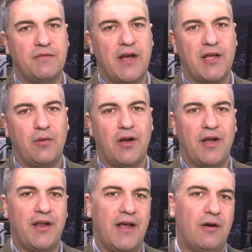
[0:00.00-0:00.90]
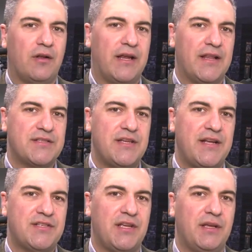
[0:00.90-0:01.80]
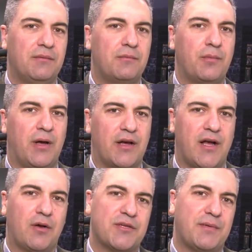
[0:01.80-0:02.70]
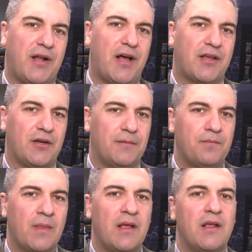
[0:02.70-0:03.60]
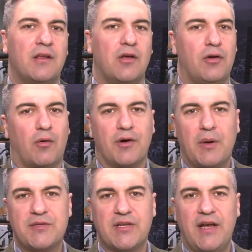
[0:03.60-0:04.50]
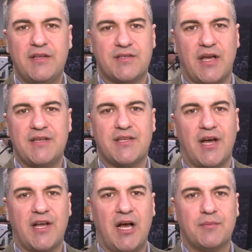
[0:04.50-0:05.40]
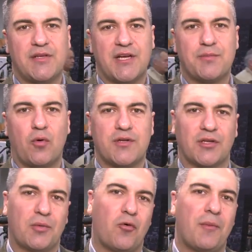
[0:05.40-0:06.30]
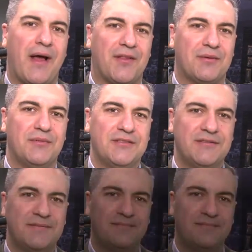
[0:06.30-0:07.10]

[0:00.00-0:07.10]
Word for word: we've got going on now, and again, that's the HD uh, Conquest binocular go to our website, zeiss.com slash sports, and learn more about them.